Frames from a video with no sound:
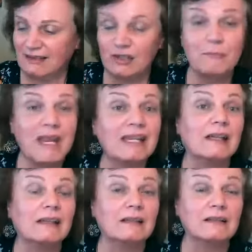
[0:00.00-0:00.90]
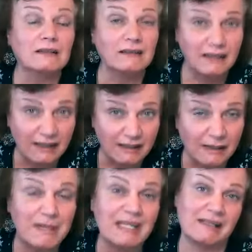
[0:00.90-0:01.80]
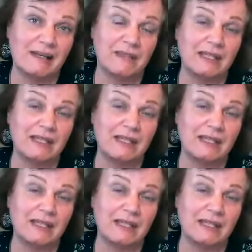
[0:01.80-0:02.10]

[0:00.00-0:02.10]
make it mean something,